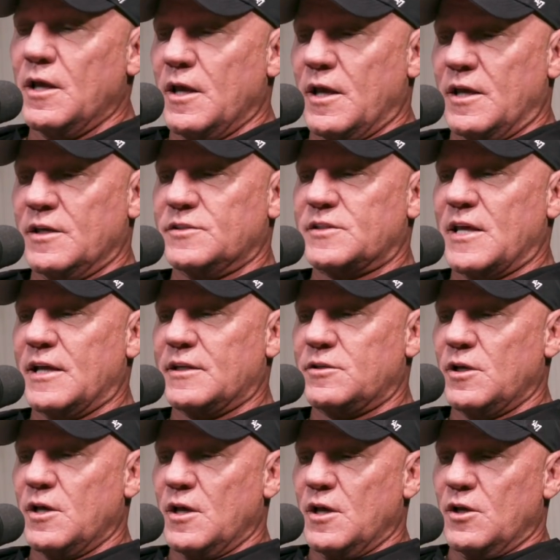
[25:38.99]
is that
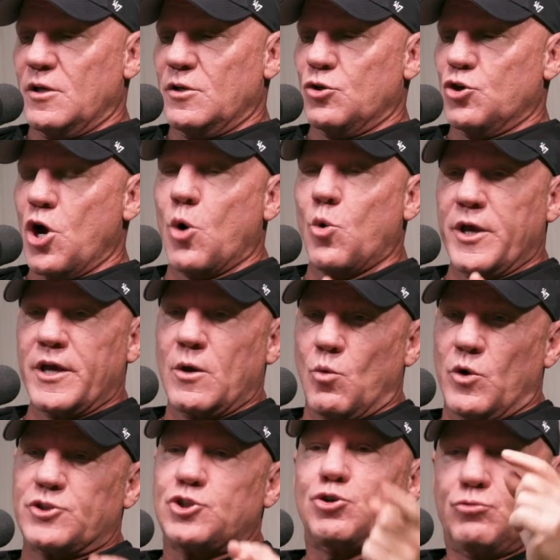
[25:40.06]
knowing
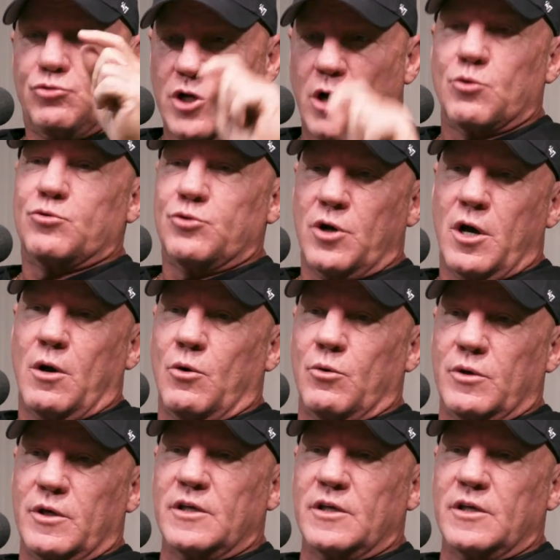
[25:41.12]
what you don't know